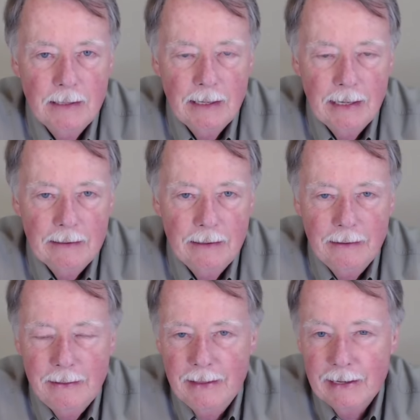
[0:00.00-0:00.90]

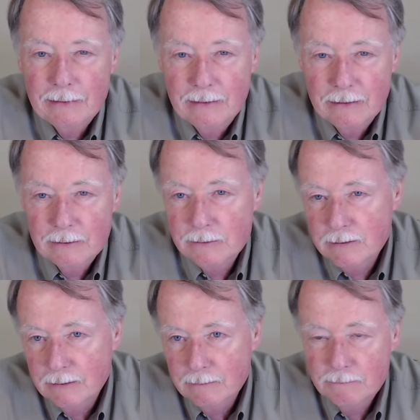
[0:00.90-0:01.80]
and that
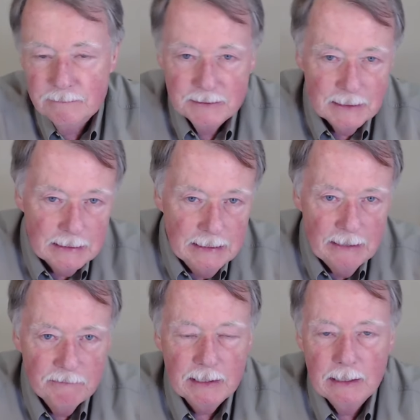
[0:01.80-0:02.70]
there's a
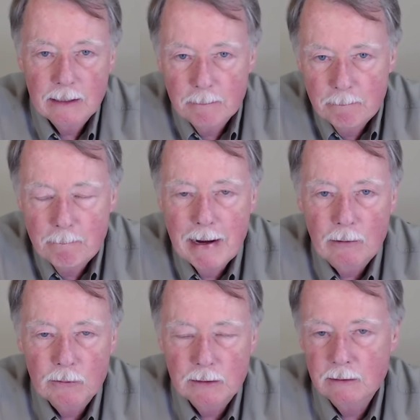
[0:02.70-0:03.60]
significant
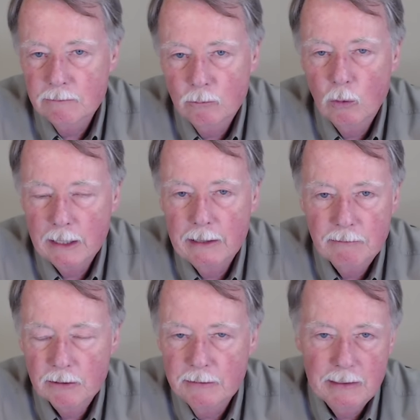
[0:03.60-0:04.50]
amount of
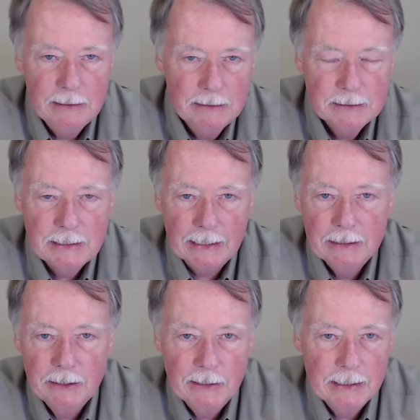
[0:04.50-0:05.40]
whatever the
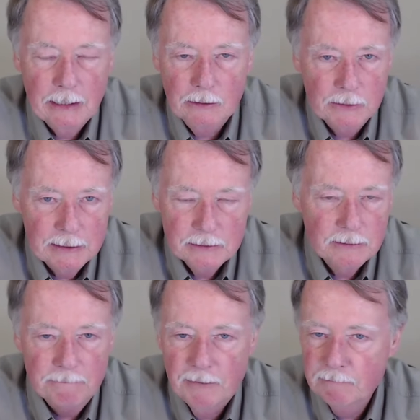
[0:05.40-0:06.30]
secondary color is,
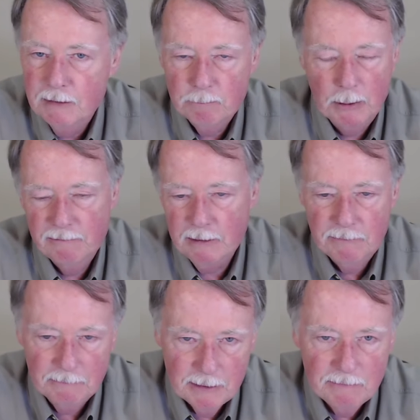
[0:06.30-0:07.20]
a fifty, perfect
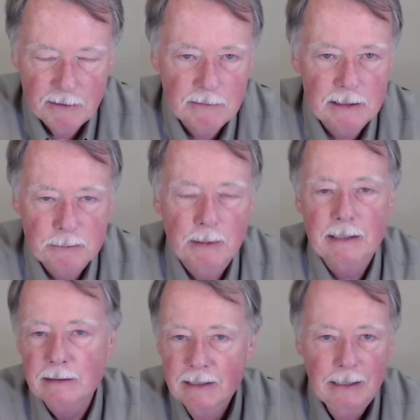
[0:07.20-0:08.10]
fifty fifty
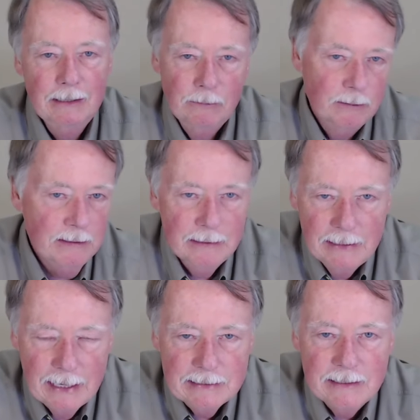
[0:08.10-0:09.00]
split with a
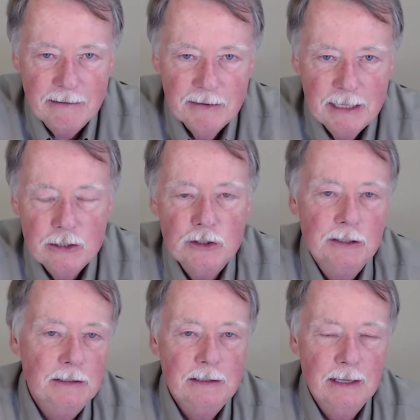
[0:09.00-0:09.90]
nice
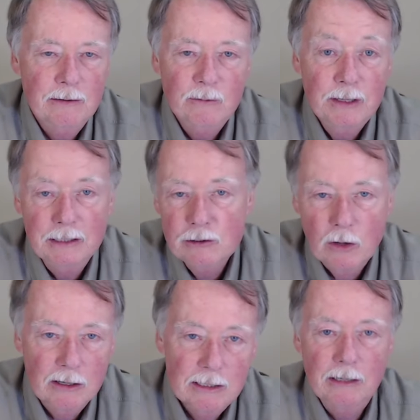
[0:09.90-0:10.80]
definition and really
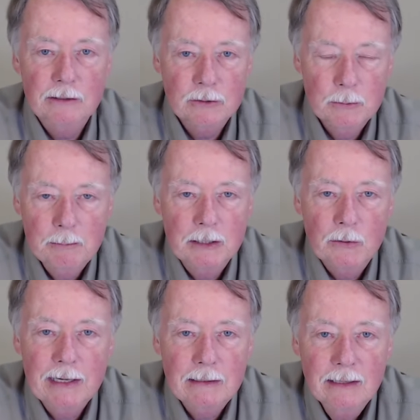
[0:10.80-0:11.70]
strong colors would be
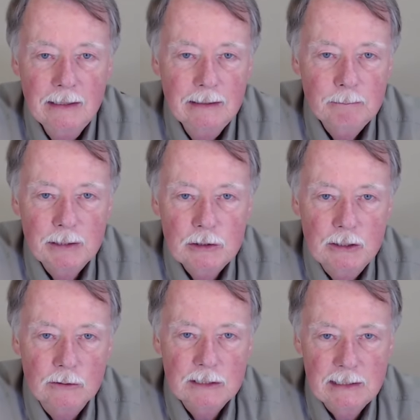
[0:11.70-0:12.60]
great, but you
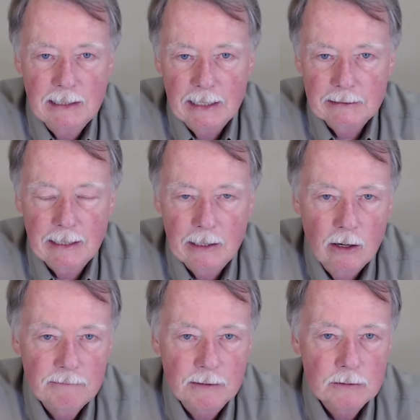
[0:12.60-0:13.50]
don't see that that
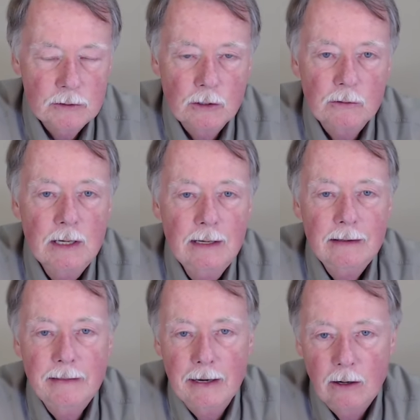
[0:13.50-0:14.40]
often. So
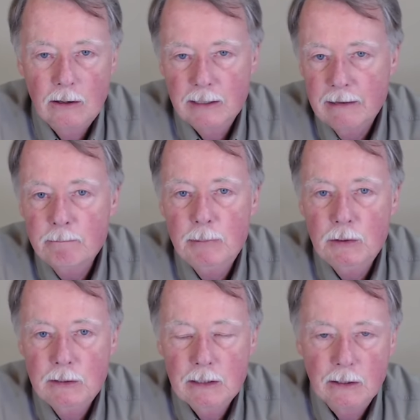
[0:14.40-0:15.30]
they all have
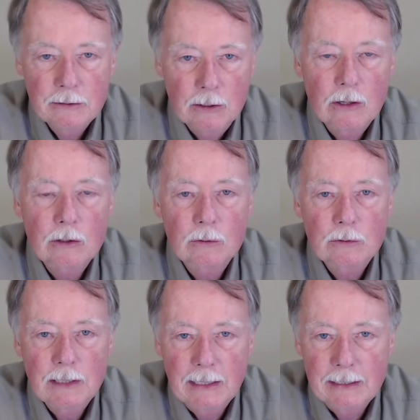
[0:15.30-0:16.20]
beauty on their
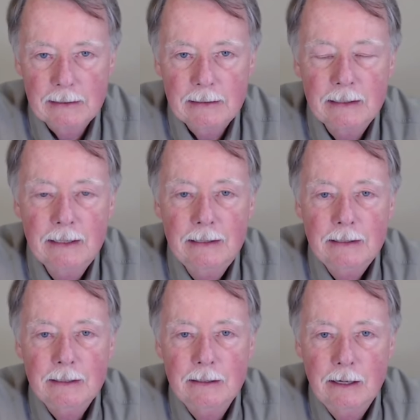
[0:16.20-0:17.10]
own, and
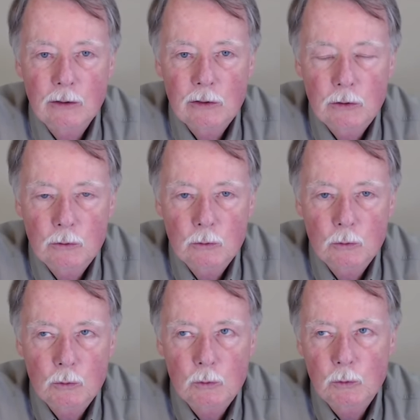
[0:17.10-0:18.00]
you know,
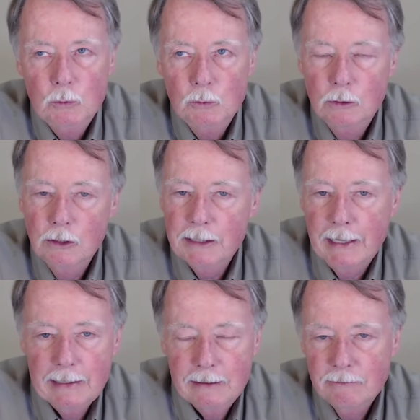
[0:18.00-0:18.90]
you look
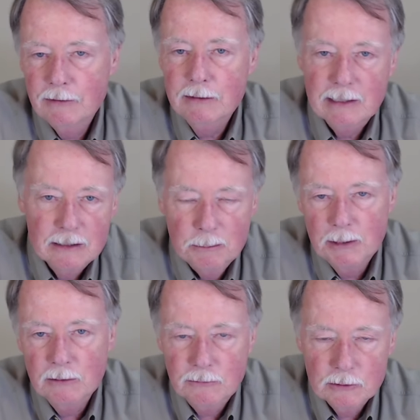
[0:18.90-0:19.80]
at it, if you think it's a
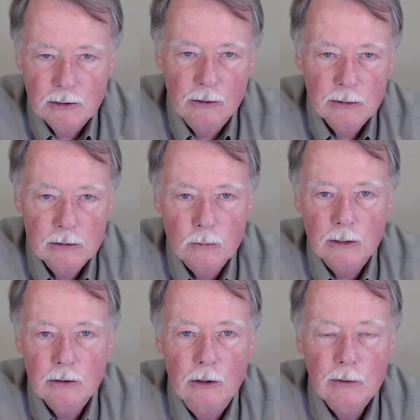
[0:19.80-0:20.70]
beautiful stone, it's
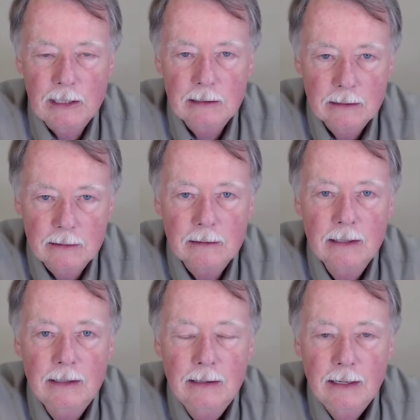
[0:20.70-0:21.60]
worth owning, and
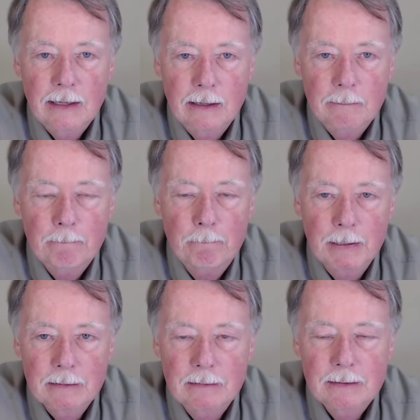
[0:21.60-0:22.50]
um, but